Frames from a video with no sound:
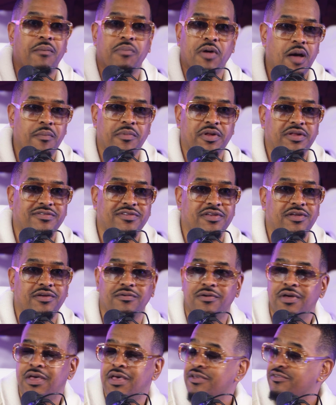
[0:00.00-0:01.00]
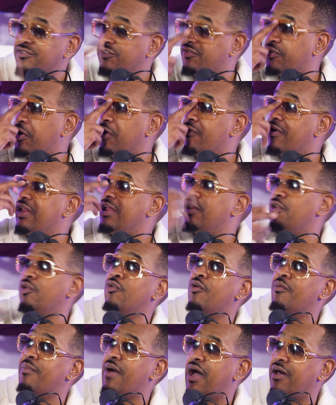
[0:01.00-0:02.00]
I'm coming to see you. So she already
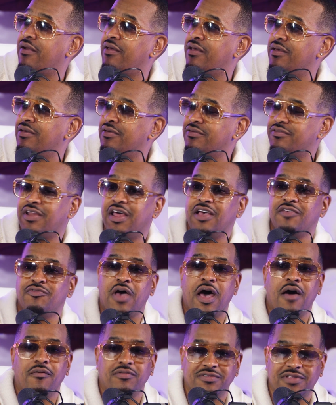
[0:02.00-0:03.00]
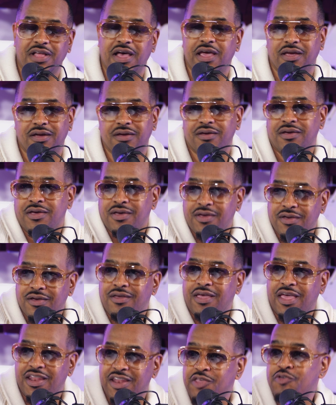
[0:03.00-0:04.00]
knew about it. So that's why I was like,
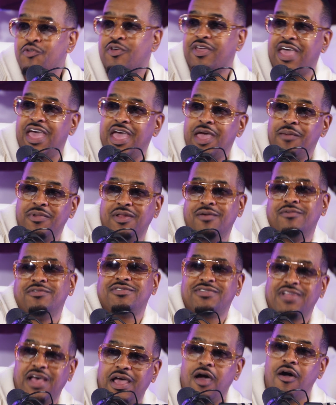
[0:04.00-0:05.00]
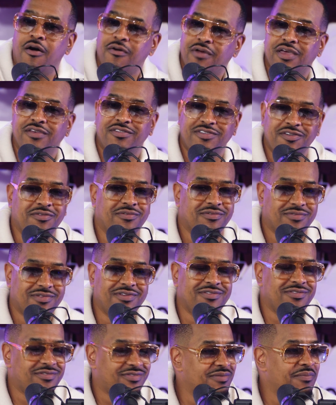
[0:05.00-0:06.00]
and then you came and it was just like, okay, she
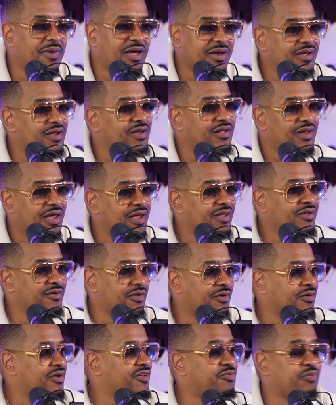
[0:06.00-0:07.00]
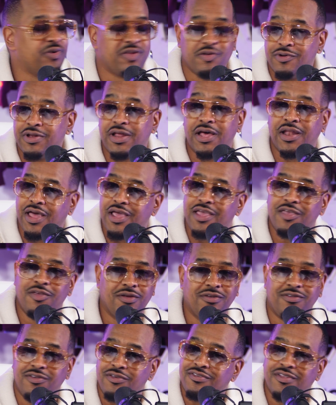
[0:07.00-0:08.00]
my nigga. Like, because when you in LA,
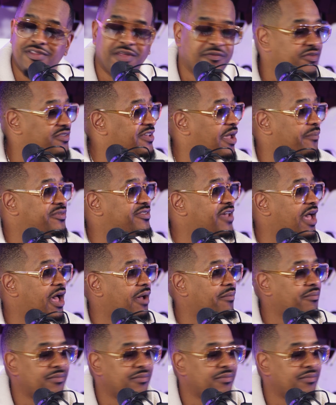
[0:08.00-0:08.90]
it's just a different type of time.